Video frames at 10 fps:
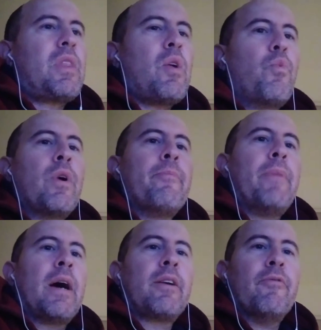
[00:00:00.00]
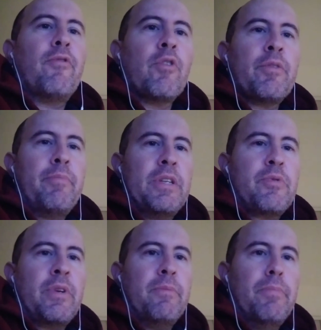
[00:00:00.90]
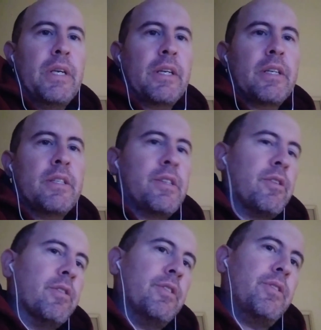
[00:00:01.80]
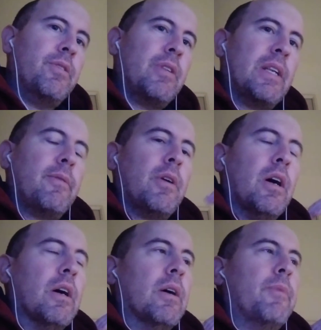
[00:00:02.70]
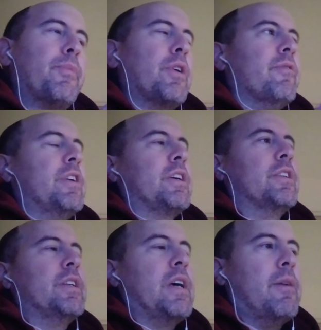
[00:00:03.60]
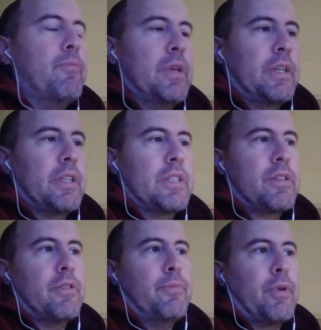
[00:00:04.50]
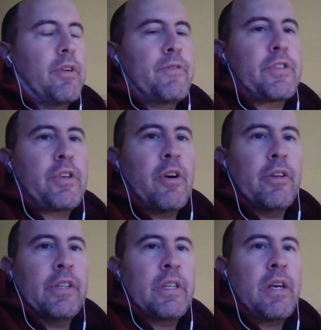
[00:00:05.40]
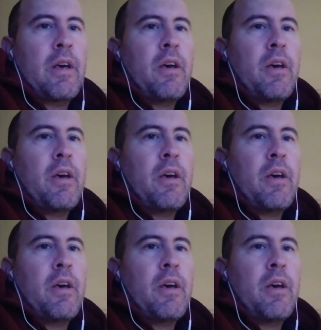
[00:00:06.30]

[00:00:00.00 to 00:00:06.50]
went back and forth between being considered part of England and being considered part of Scotland.